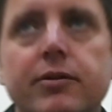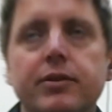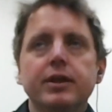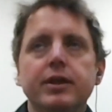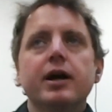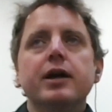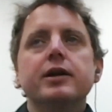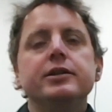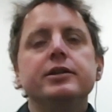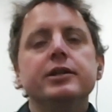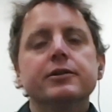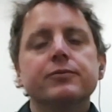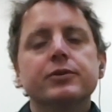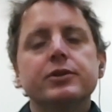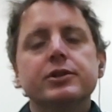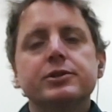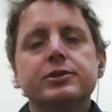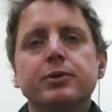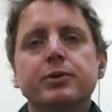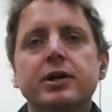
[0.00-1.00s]
The idea
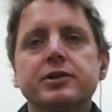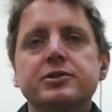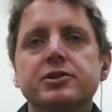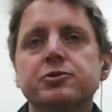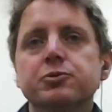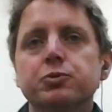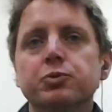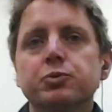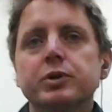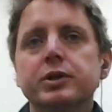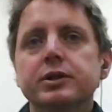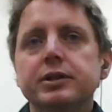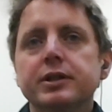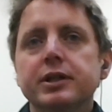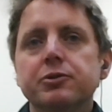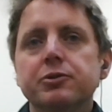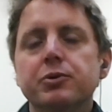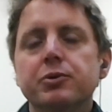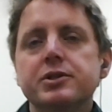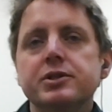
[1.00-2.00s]
for this project
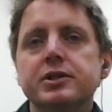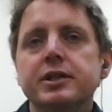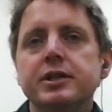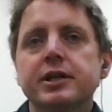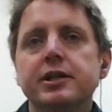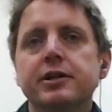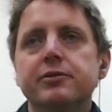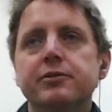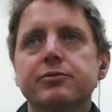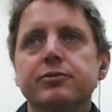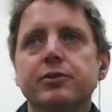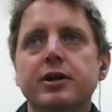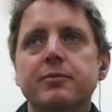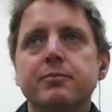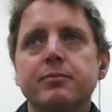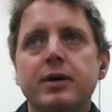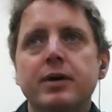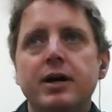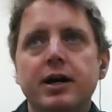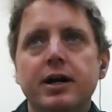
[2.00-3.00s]
really originated
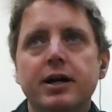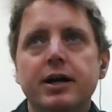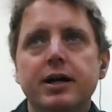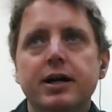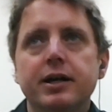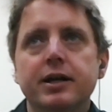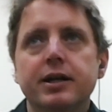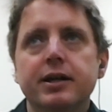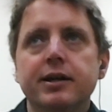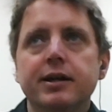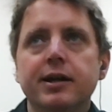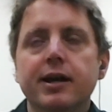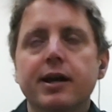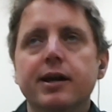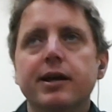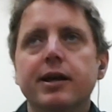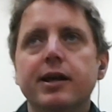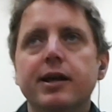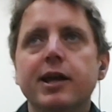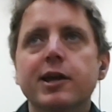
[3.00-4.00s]
from my
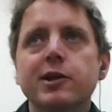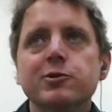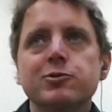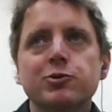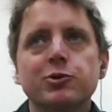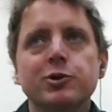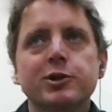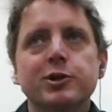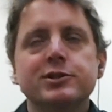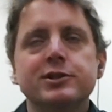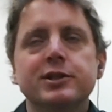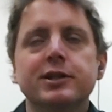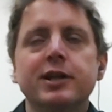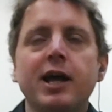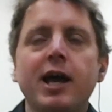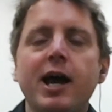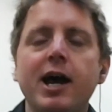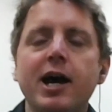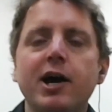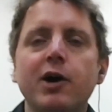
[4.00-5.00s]
interest in
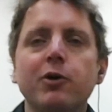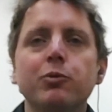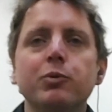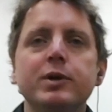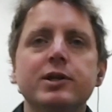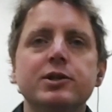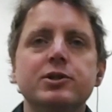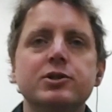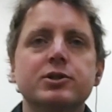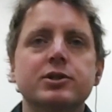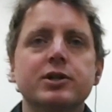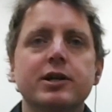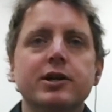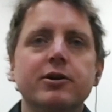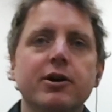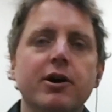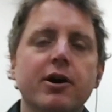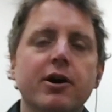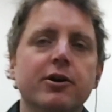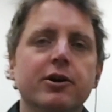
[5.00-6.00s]
how we
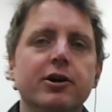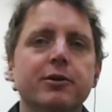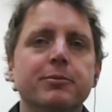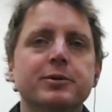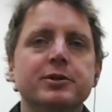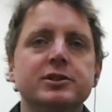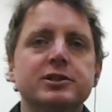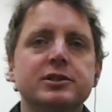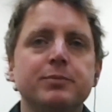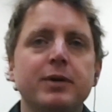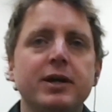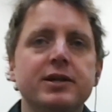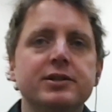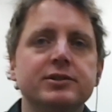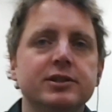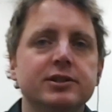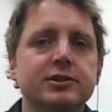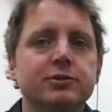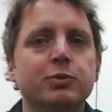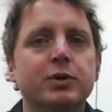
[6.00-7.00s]
share our urban
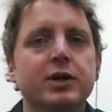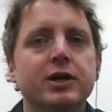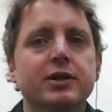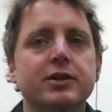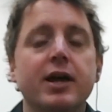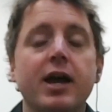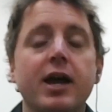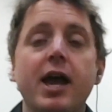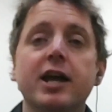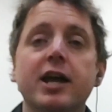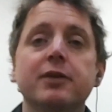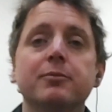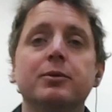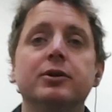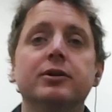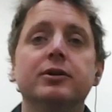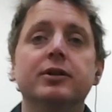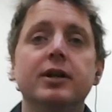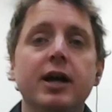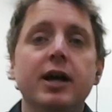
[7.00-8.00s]
spaces with
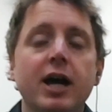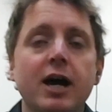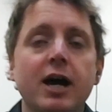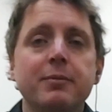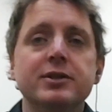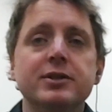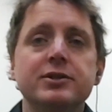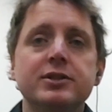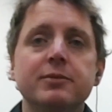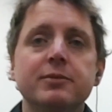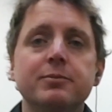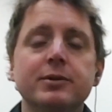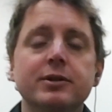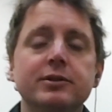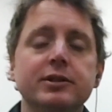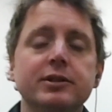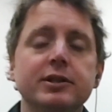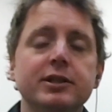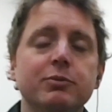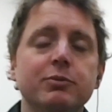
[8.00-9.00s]
animals. I mean,
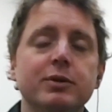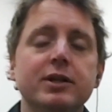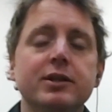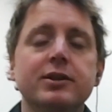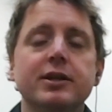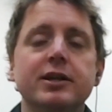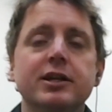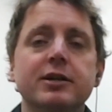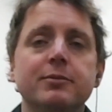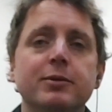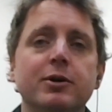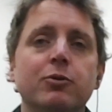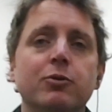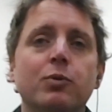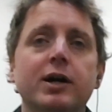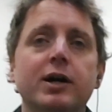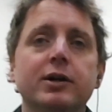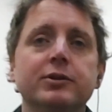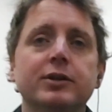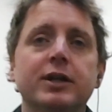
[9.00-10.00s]
typically we think about
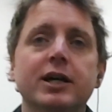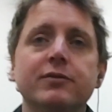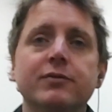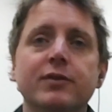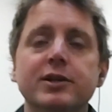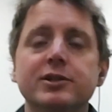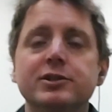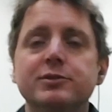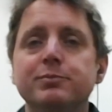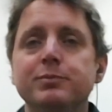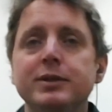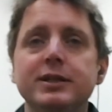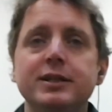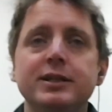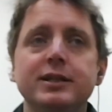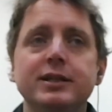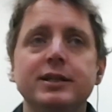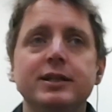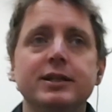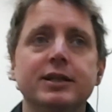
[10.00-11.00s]
wildlife as
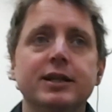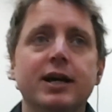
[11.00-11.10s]
being